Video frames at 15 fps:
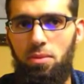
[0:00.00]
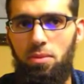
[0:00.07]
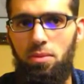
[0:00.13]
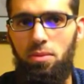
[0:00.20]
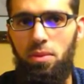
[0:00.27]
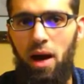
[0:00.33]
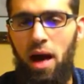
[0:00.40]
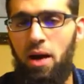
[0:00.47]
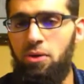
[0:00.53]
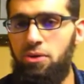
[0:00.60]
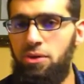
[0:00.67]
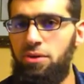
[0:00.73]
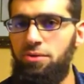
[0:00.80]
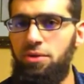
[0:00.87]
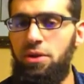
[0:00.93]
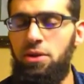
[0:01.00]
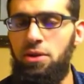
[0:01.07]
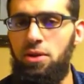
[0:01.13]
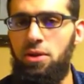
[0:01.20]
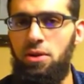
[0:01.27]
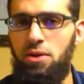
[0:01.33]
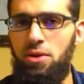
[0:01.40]
how
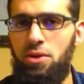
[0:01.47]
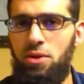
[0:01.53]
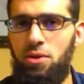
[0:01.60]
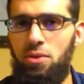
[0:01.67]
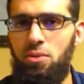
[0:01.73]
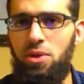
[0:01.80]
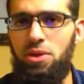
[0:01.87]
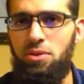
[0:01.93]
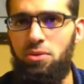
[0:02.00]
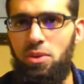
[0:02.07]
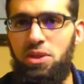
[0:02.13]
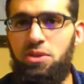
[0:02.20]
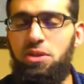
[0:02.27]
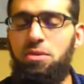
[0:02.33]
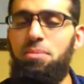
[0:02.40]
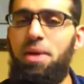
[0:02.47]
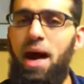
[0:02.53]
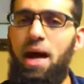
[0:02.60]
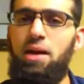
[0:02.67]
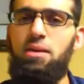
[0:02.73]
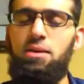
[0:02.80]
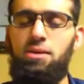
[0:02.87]
severe, what's the
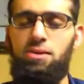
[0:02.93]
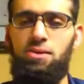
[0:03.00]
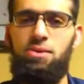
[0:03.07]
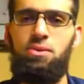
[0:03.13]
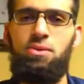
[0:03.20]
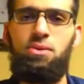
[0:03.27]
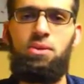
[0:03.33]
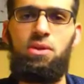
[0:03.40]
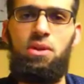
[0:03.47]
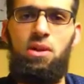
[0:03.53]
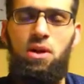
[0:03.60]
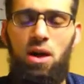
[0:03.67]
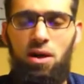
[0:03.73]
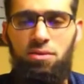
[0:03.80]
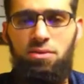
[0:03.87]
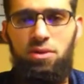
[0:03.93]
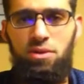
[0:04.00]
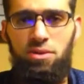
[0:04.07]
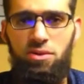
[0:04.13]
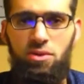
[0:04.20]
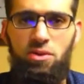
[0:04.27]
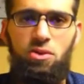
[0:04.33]
magnitude of
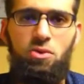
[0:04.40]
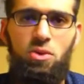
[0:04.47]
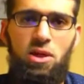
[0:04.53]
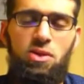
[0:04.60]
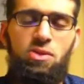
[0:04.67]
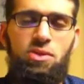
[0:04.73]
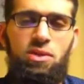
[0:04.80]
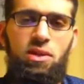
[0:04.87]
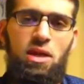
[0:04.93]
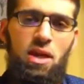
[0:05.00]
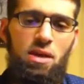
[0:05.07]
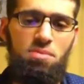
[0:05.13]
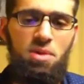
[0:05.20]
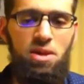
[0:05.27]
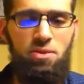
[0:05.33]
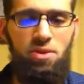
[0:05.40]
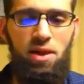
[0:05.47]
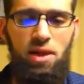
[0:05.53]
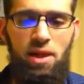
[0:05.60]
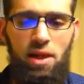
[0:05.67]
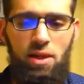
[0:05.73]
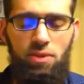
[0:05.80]
this situation that I'm in
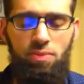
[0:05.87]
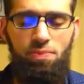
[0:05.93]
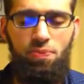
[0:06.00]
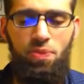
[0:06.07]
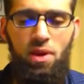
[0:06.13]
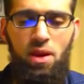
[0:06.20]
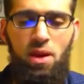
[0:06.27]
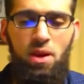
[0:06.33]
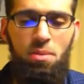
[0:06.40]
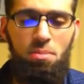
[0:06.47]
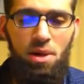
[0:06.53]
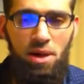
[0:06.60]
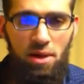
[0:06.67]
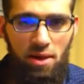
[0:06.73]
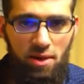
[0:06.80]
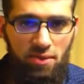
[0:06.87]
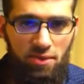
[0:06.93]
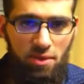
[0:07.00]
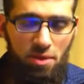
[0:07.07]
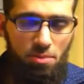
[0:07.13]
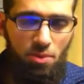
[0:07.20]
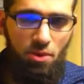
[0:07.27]
right now. But it's
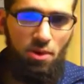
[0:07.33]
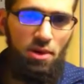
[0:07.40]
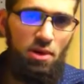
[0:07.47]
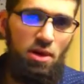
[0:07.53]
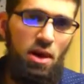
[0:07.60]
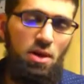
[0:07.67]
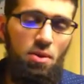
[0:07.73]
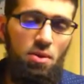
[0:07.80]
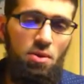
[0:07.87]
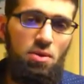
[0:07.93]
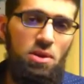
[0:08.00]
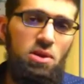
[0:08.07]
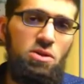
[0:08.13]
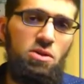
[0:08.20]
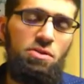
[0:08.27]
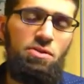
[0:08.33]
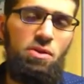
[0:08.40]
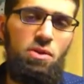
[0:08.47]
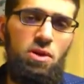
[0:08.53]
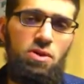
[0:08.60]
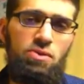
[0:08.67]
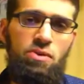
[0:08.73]
important not only to
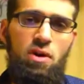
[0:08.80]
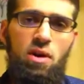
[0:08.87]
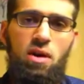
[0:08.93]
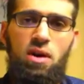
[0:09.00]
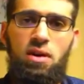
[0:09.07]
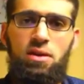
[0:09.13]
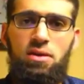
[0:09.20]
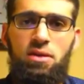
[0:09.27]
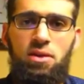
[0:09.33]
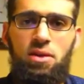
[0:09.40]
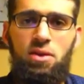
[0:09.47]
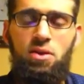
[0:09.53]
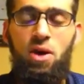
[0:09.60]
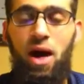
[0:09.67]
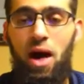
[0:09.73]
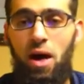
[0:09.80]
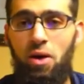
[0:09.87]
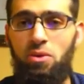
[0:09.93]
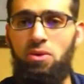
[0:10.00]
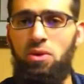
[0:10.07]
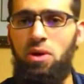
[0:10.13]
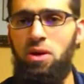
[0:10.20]
focus on, how
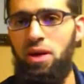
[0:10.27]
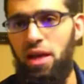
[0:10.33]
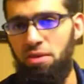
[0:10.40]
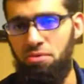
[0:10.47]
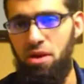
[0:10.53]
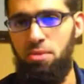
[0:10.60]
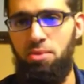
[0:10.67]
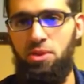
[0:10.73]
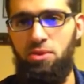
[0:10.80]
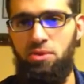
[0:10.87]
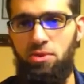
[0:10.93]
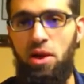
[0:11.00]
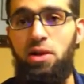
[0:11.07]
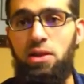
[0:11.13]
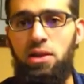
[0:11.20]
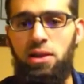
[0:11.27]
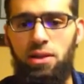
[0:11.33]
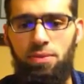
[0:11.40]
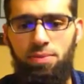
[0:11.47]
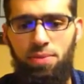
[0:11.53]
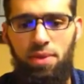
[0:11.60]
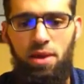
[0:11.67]
long have I been struggling,
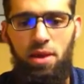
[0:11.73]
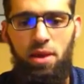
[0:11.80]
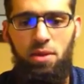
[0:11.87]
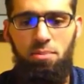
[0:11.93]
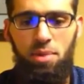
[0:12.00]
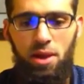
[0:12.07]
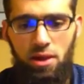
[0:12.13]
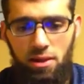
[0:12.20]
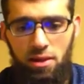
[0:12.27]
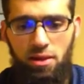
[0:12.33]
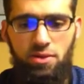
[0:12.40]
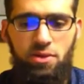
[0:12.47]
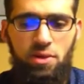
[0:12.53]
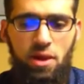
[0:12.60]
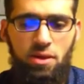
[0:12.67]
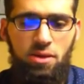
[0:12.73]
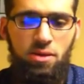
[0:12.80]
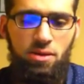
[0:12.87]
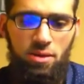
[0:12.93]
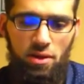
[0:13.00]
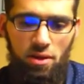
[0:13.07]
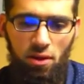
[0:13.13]
but there's another
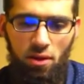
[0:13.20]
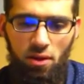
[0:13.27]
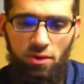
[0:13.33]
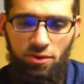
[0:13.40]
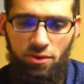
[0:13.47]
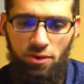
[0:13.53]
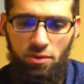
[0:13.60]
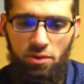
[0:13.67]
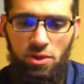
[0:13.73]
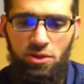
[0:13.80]
thing also, which